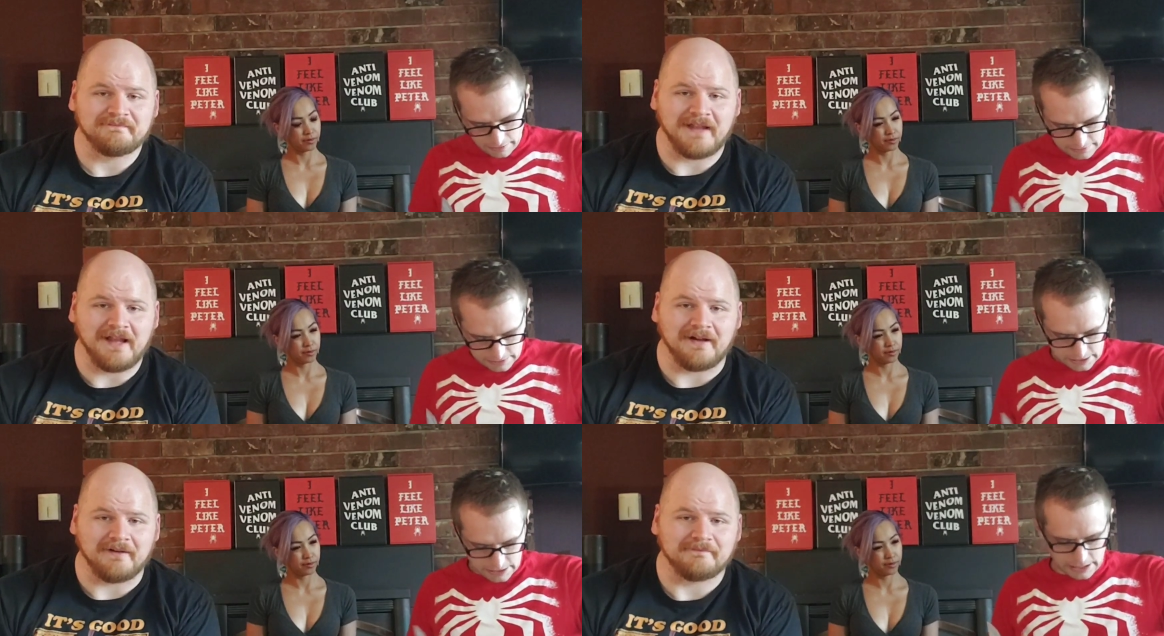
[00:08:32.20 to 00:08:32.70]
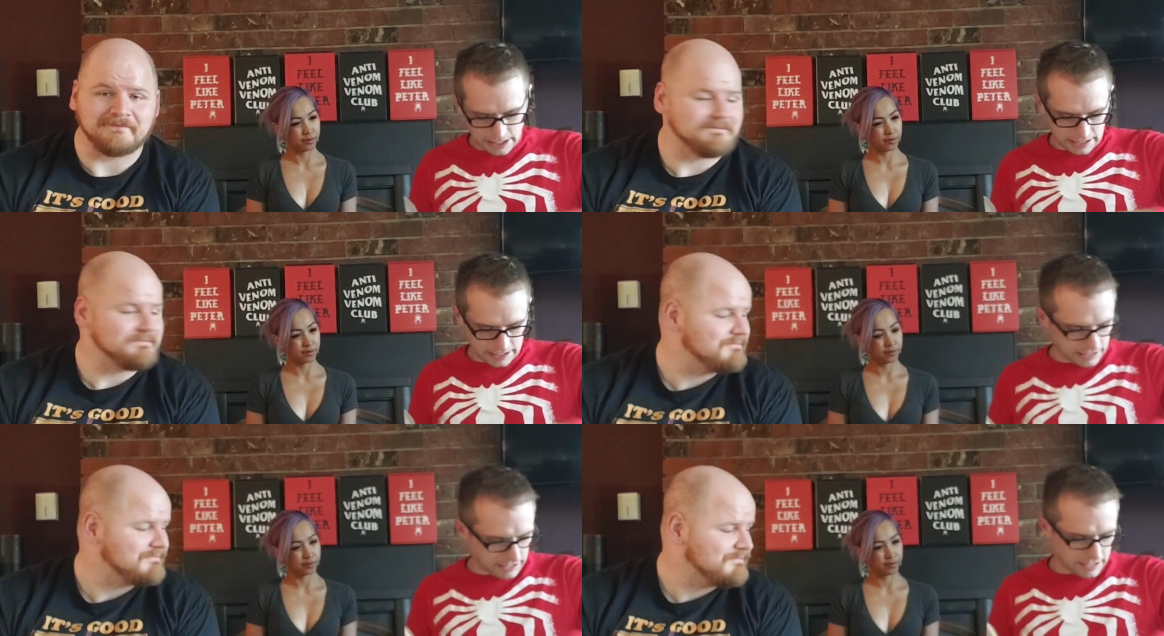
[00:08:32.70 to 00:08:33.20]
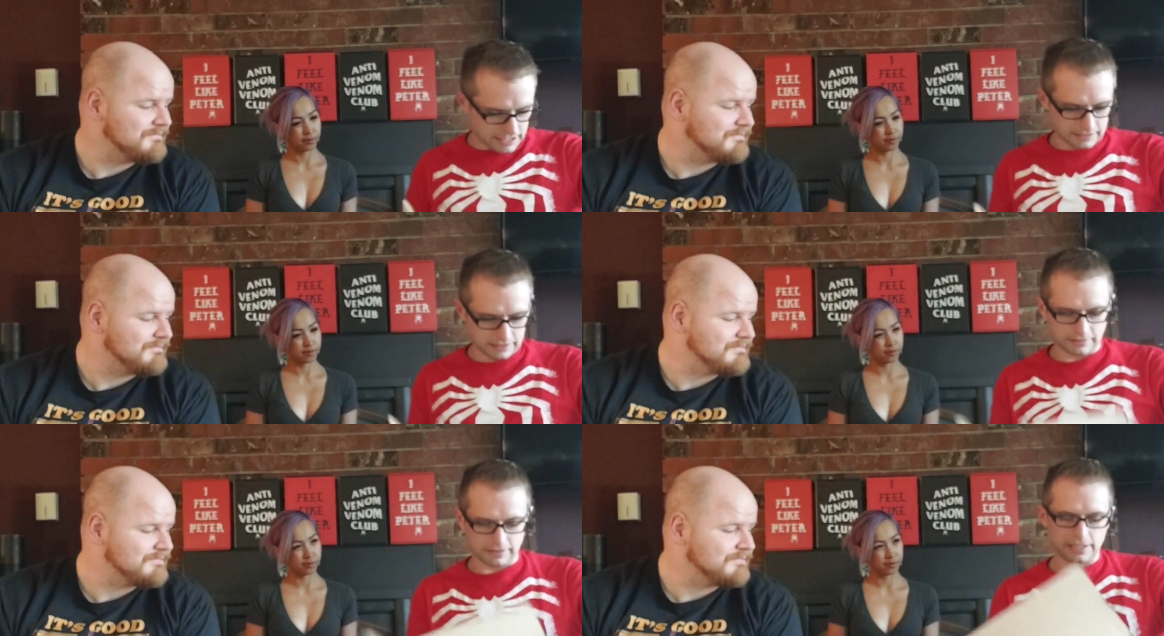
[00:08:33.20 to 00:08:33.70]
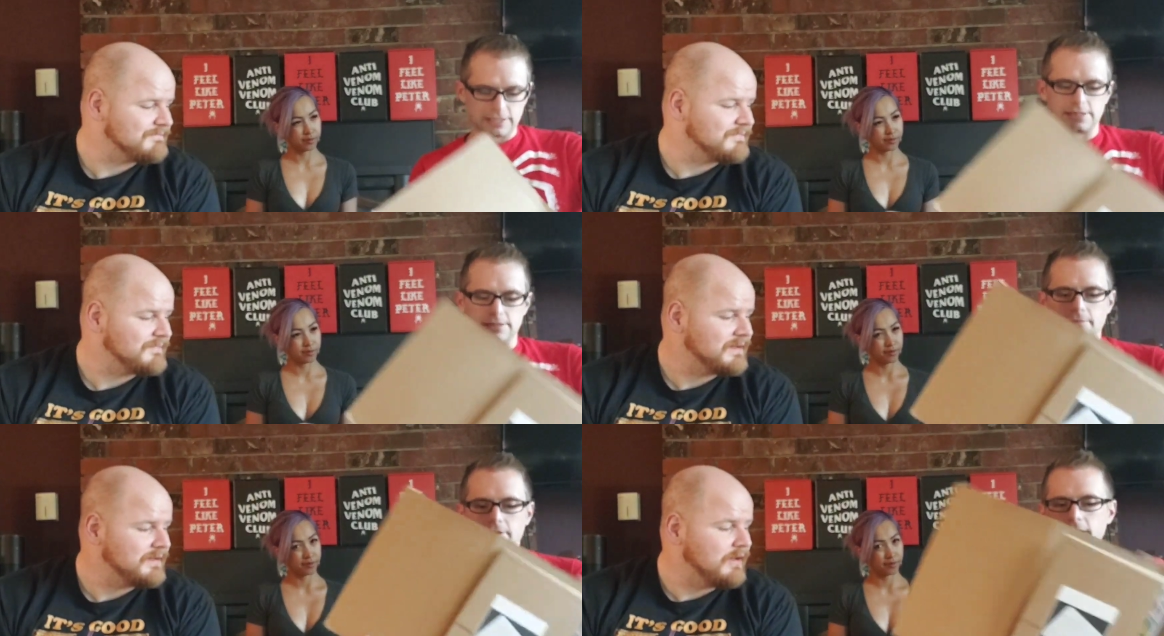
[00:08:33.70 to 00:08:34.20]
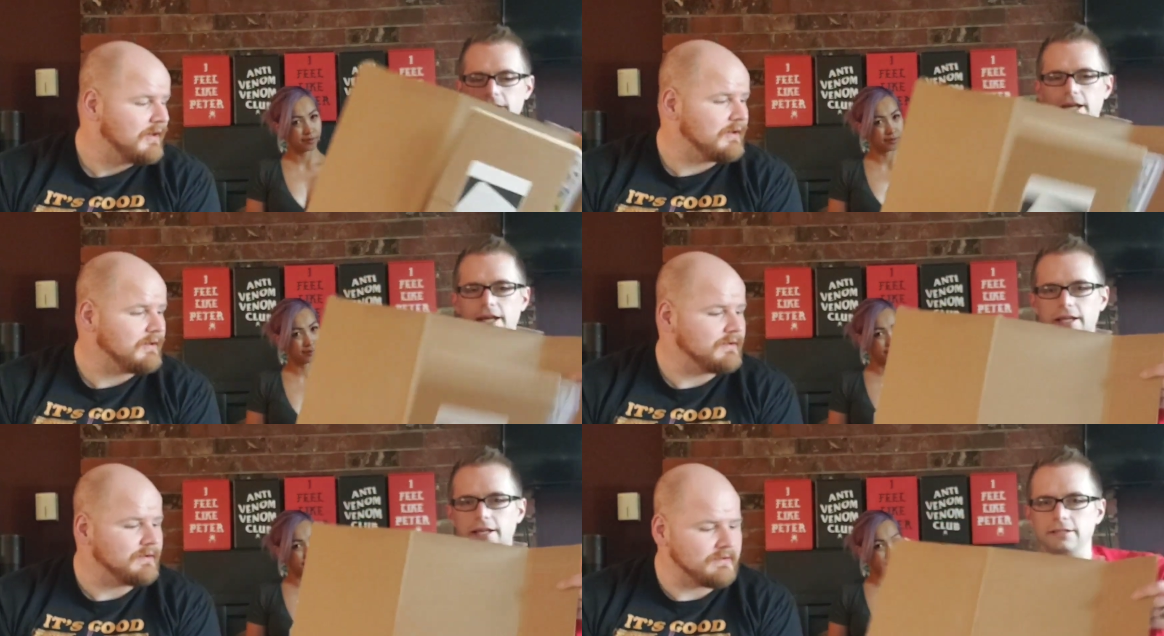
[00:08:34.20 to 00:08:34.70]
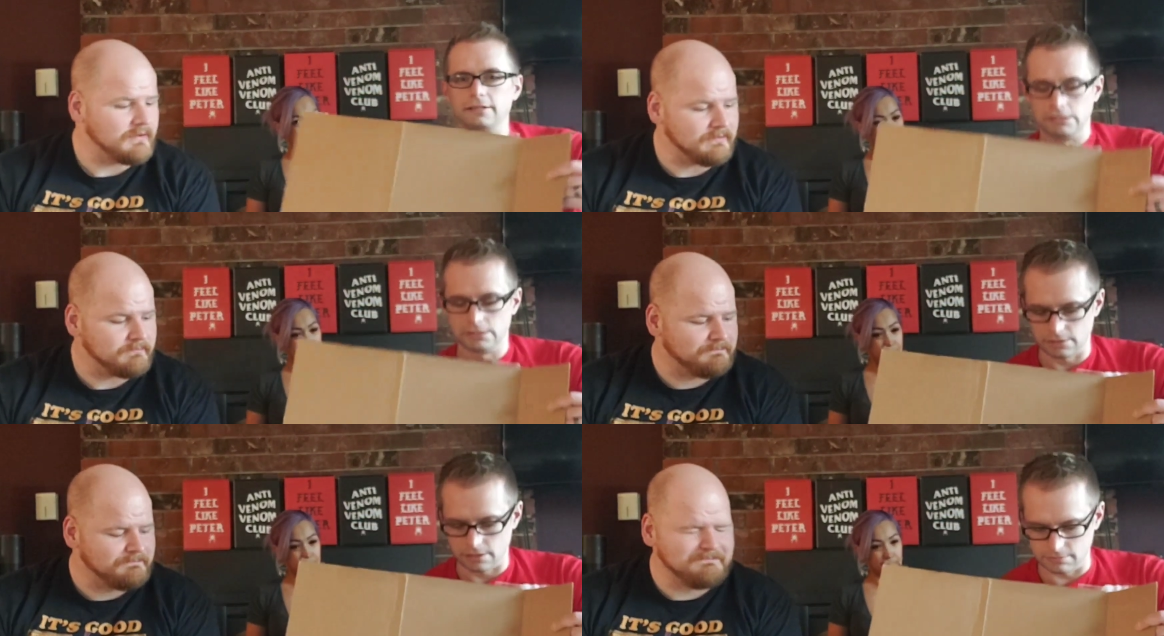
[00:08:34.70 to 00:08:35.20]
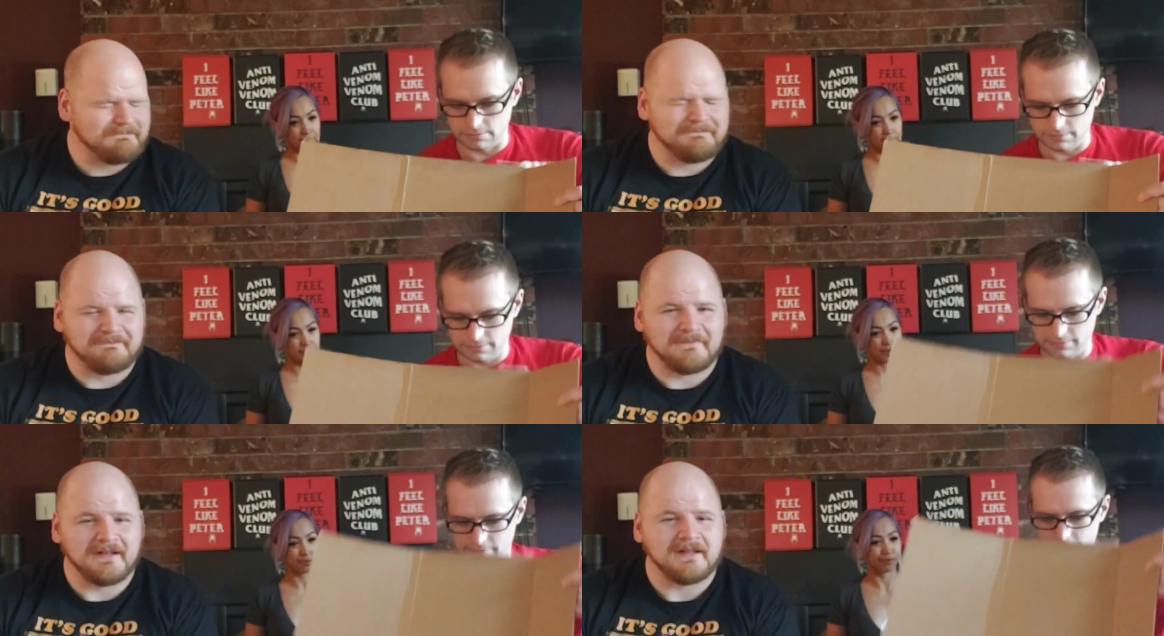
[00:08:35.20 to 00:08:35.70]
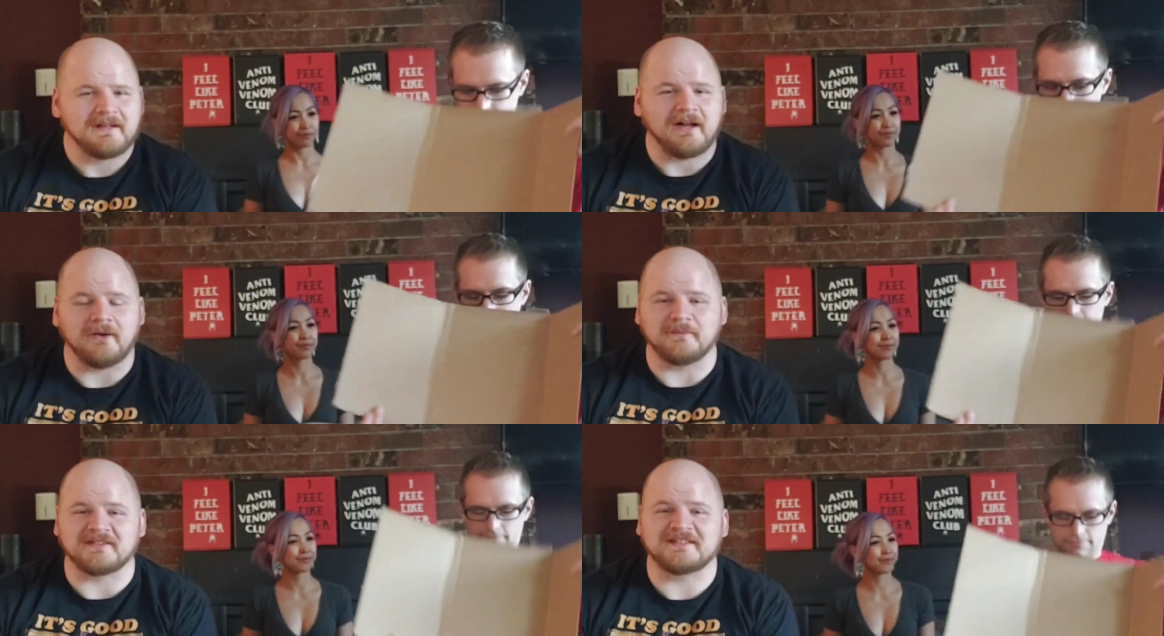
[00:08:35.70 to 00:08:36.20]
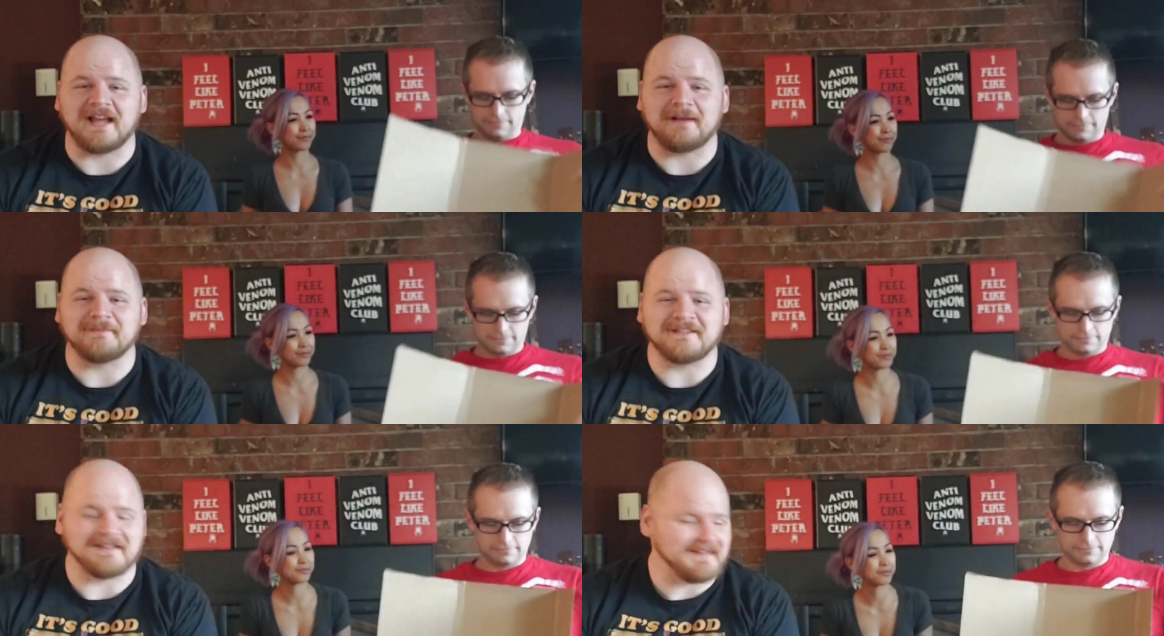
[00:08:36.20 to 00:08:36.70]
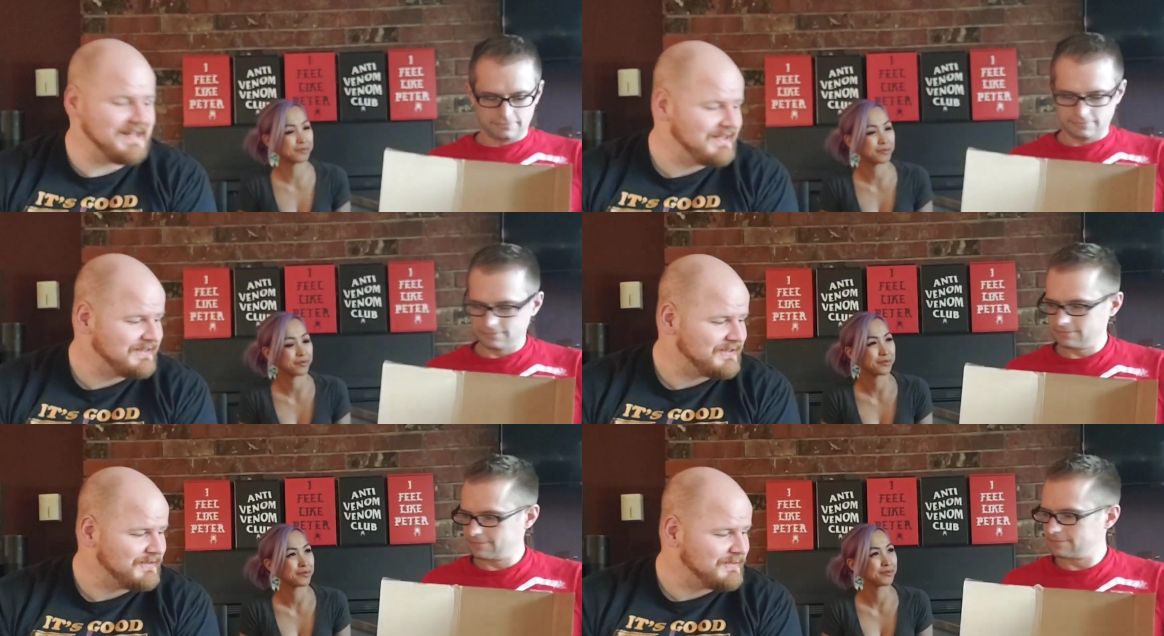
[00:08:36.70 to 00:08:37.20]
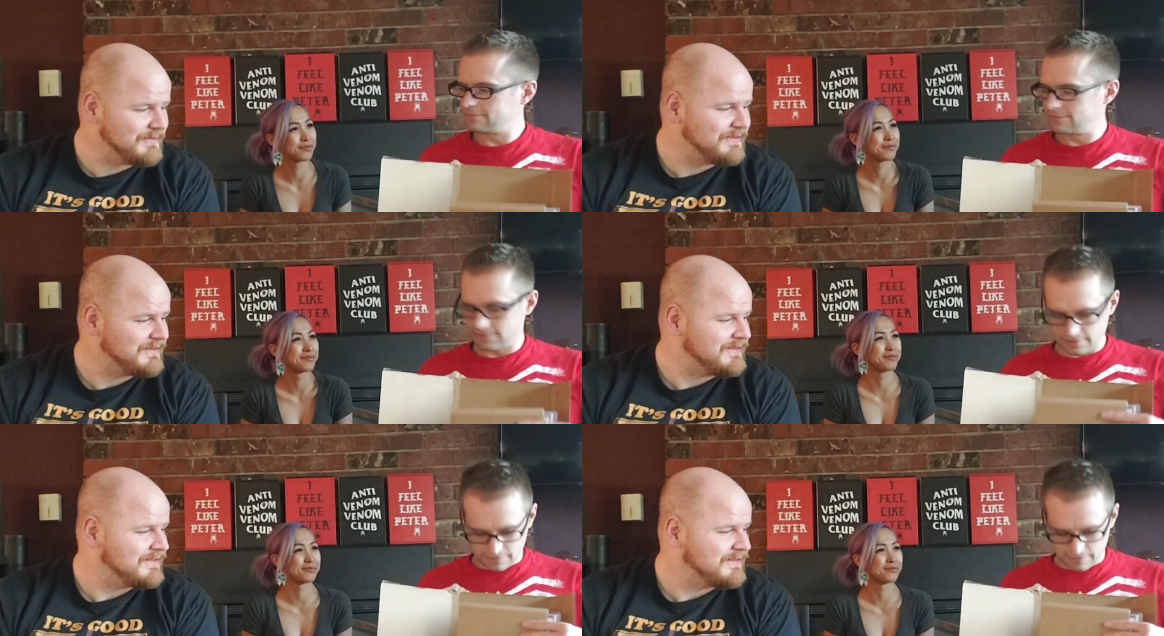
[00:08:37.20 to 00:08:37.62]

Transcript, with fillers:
Speaker 1: yeah. So it's got the little Insta Monday. Oh.
Speaker 2: Almost stabbed me in the leg, too. Oh,